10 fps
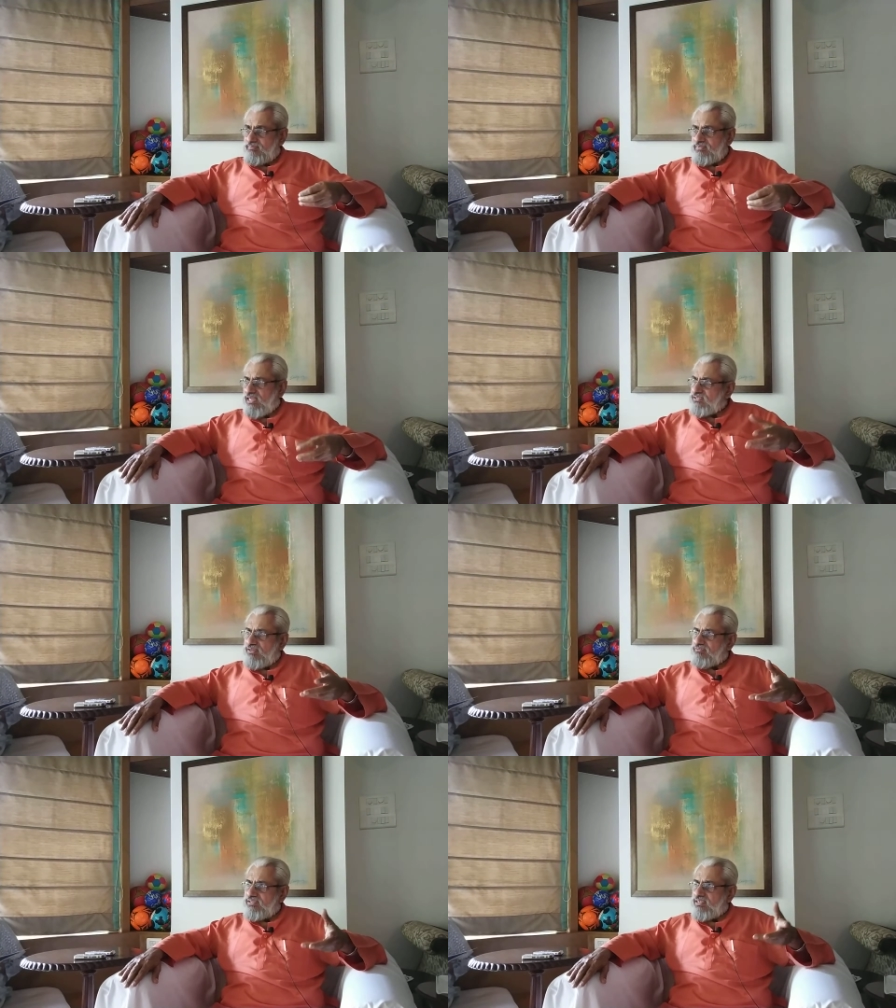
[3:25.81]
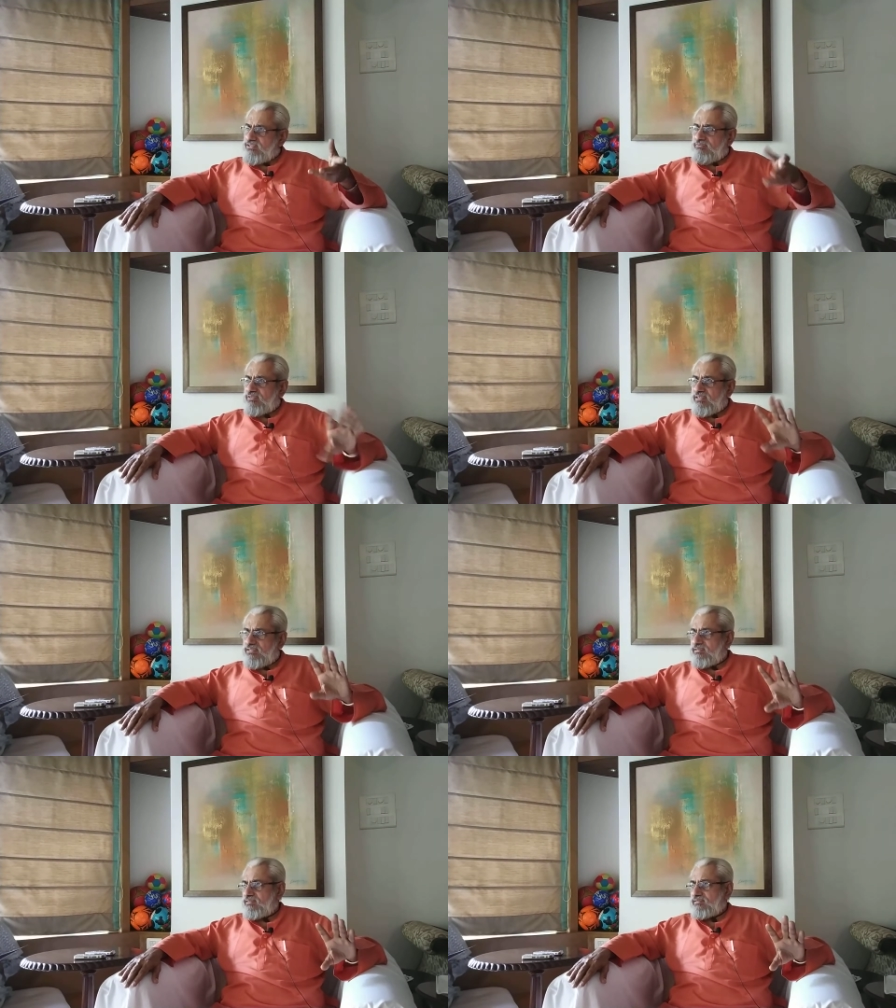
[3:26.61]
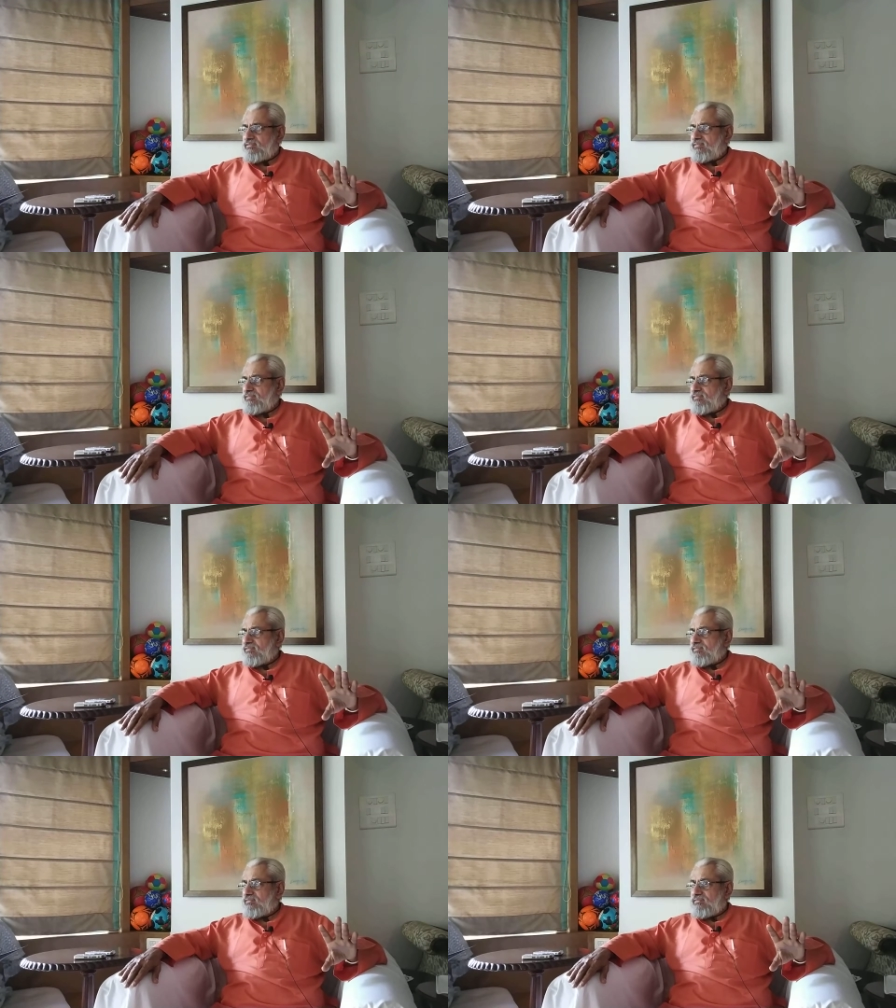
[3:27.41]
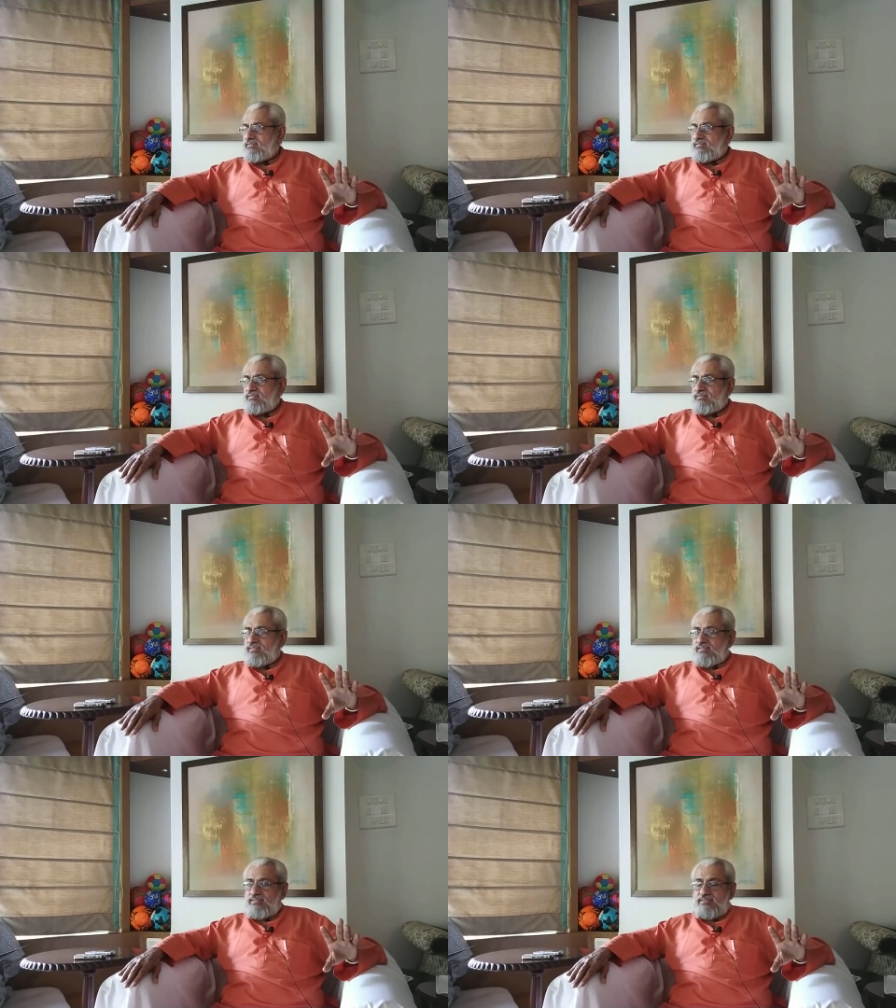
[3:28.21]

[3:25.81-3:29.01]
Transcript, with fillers: Text after text after text. Yeah.